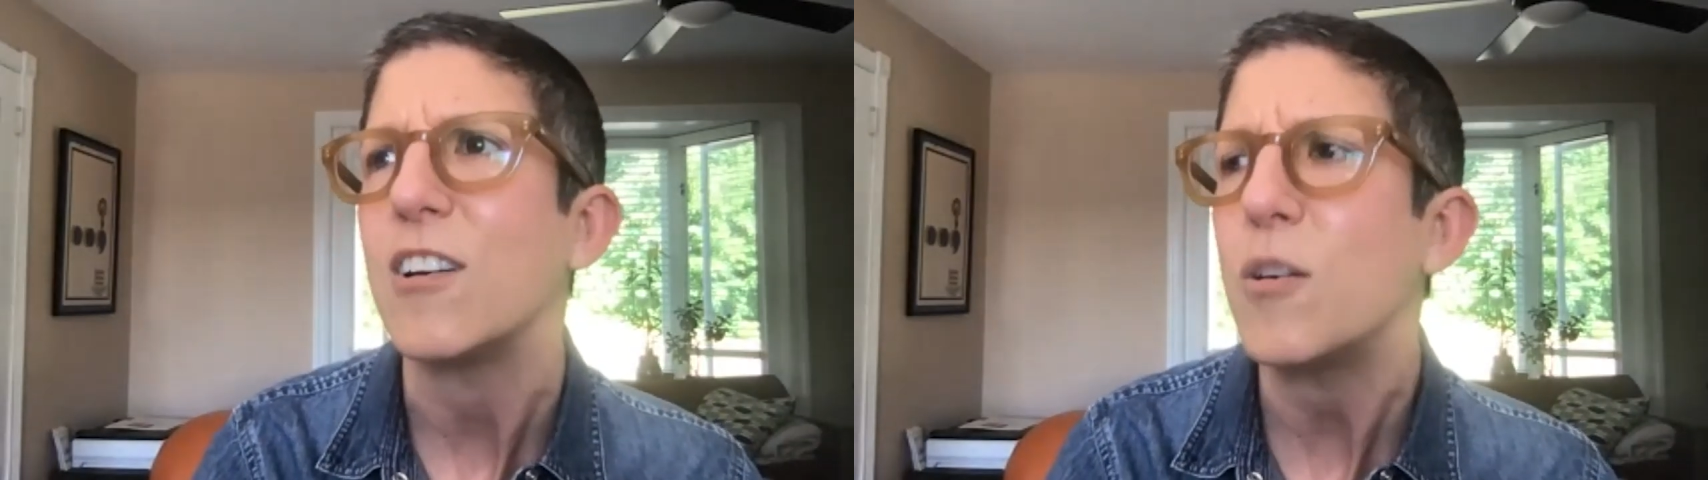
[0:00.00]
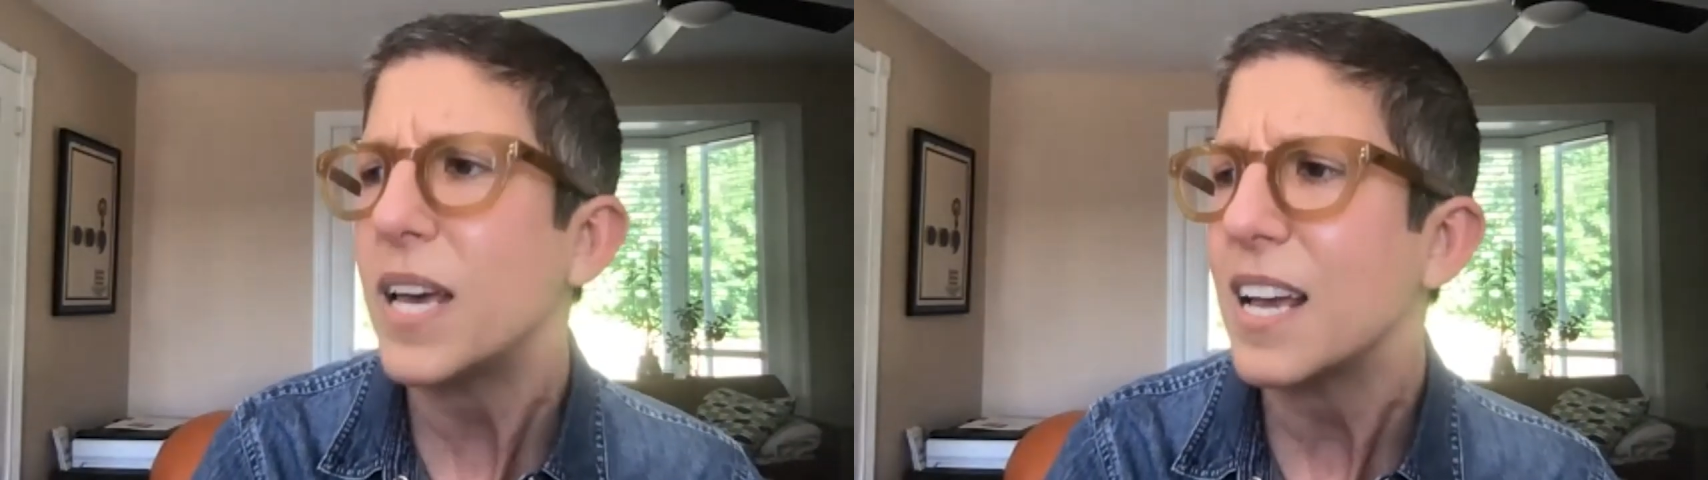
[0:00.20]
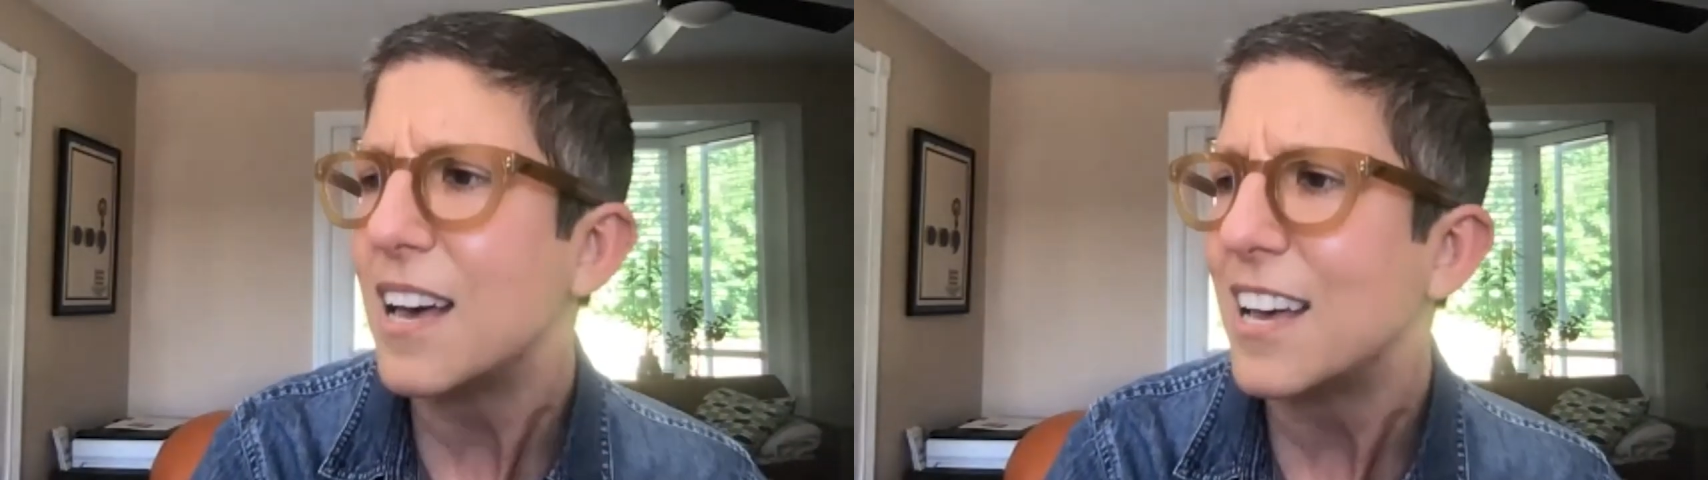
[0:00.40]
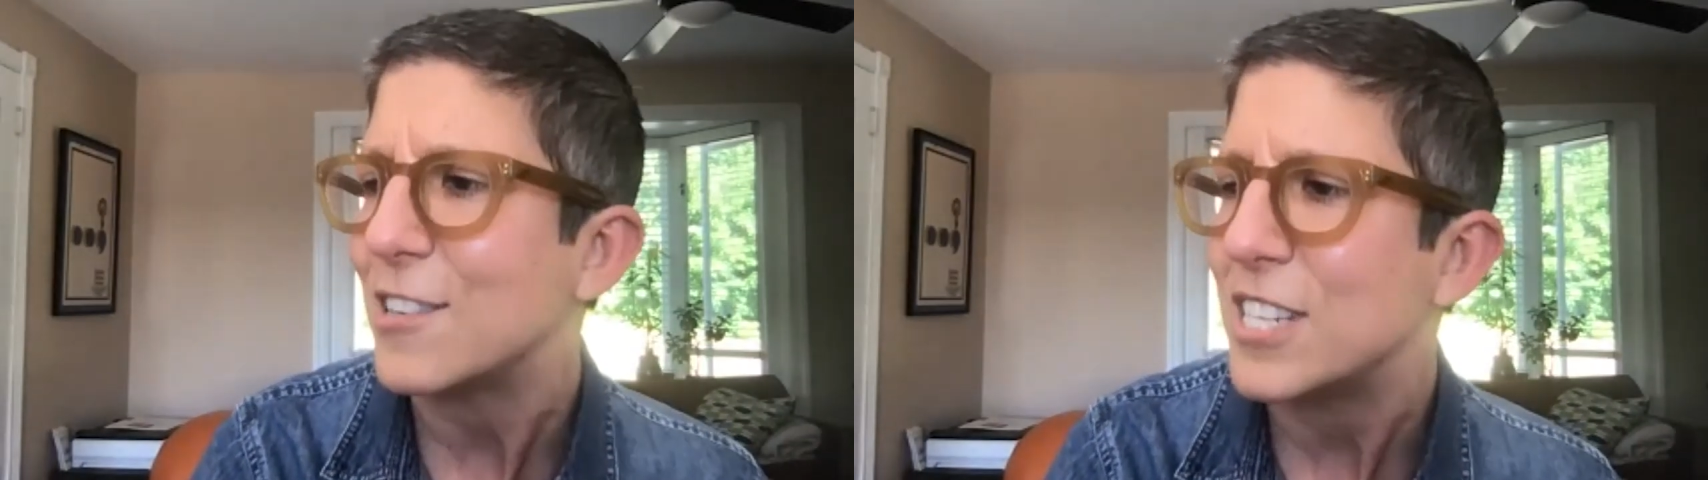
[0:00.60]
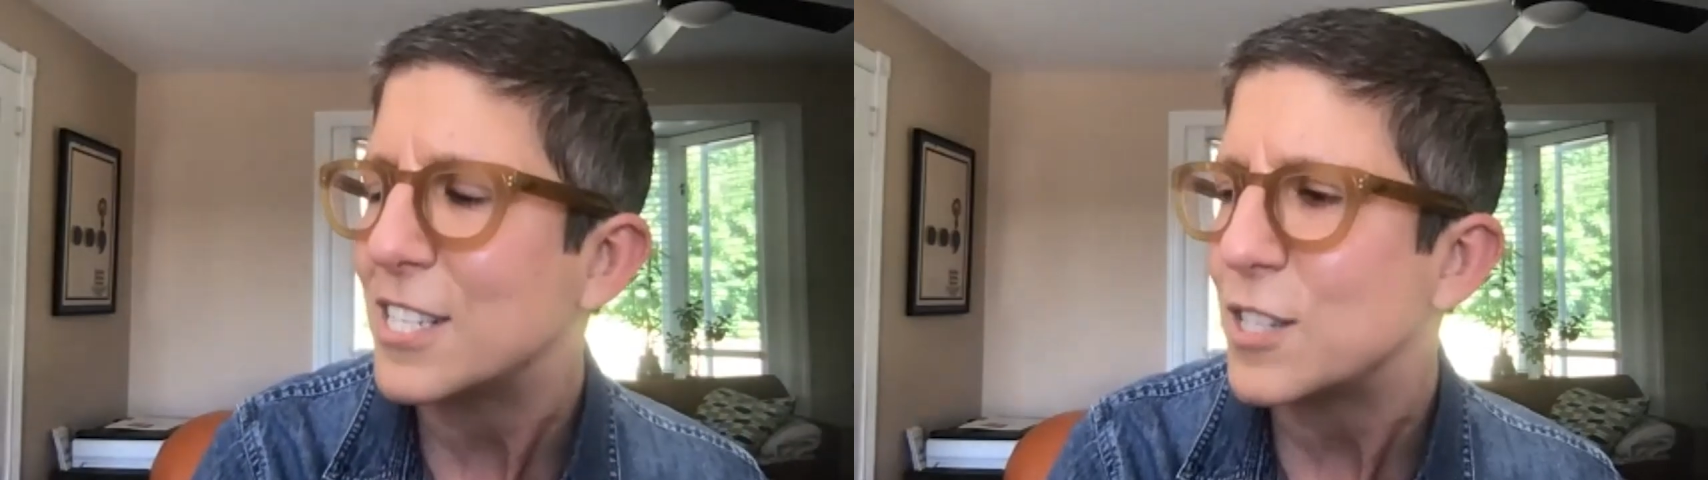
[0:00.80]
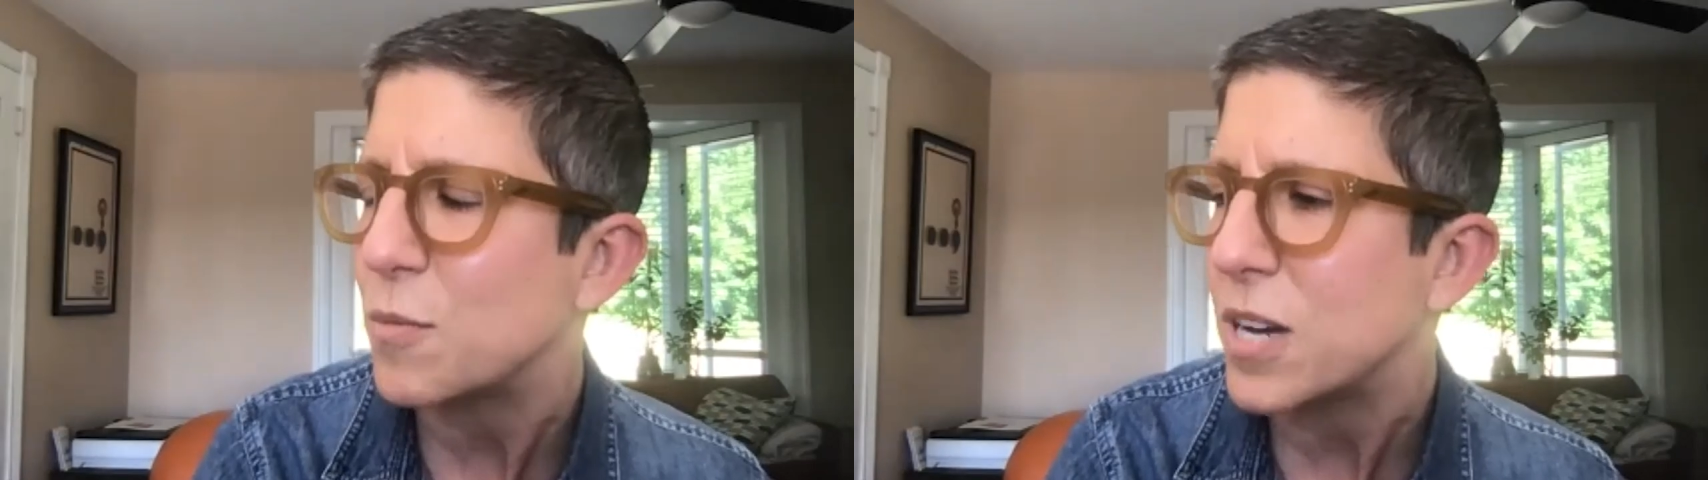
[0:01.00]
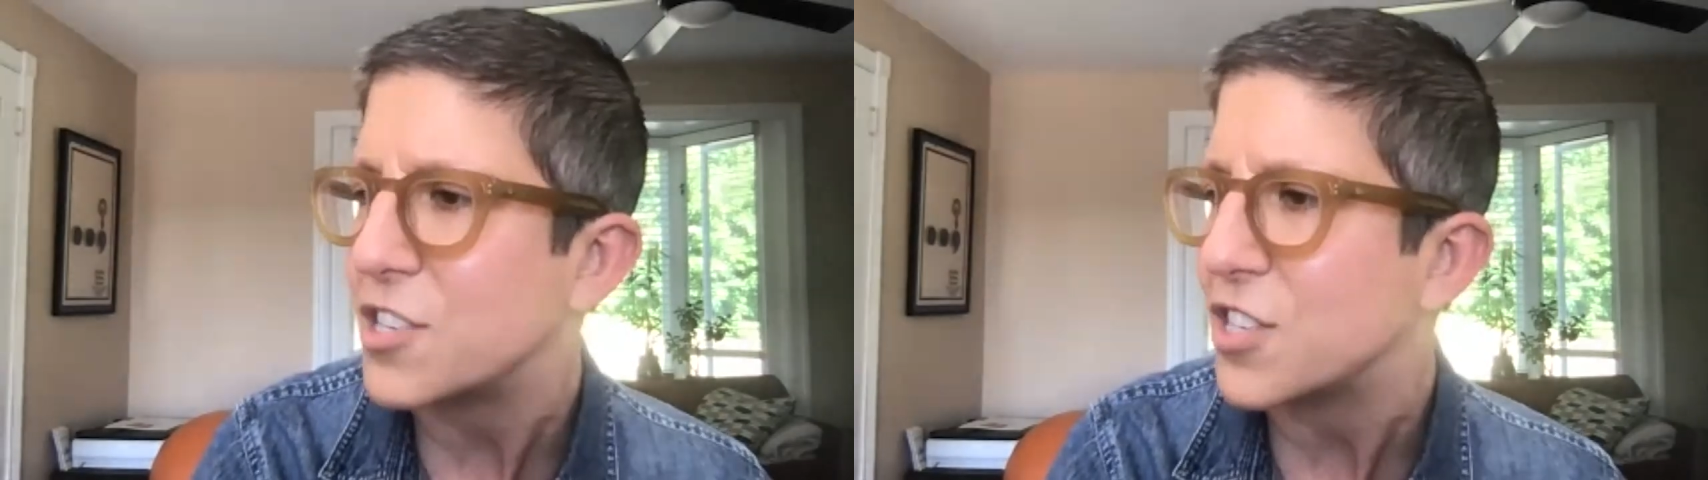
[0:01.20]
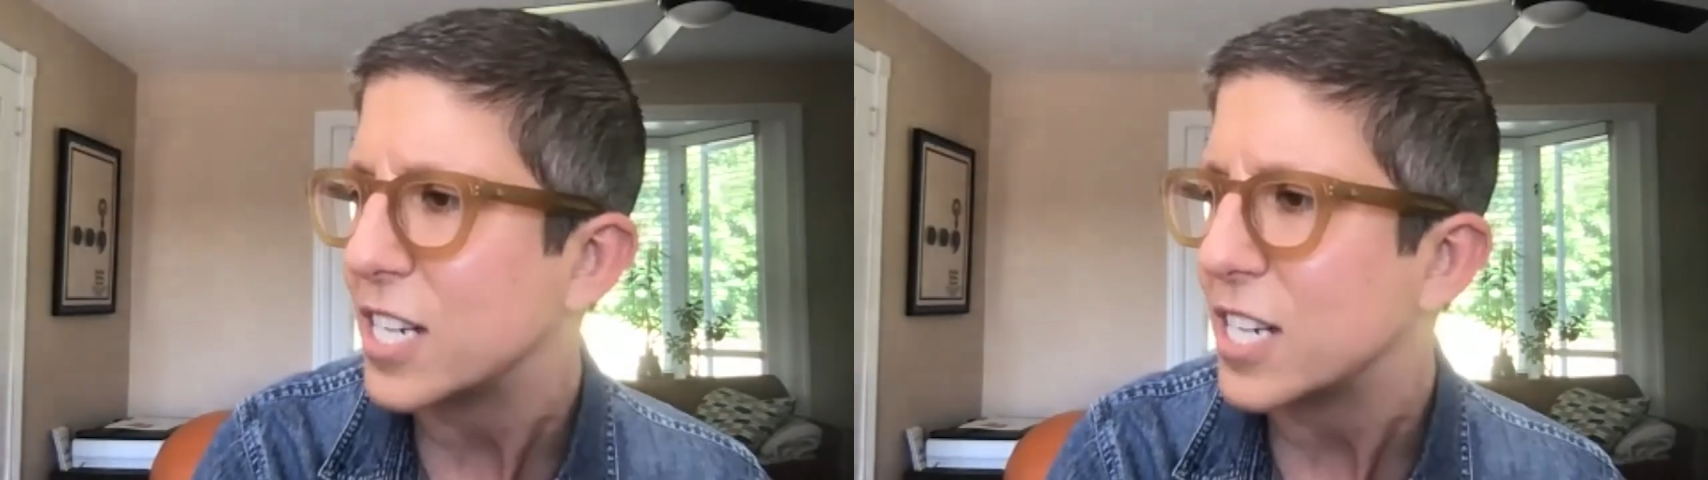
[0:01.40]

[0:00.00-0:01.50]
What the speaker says: oh my God, you did so much.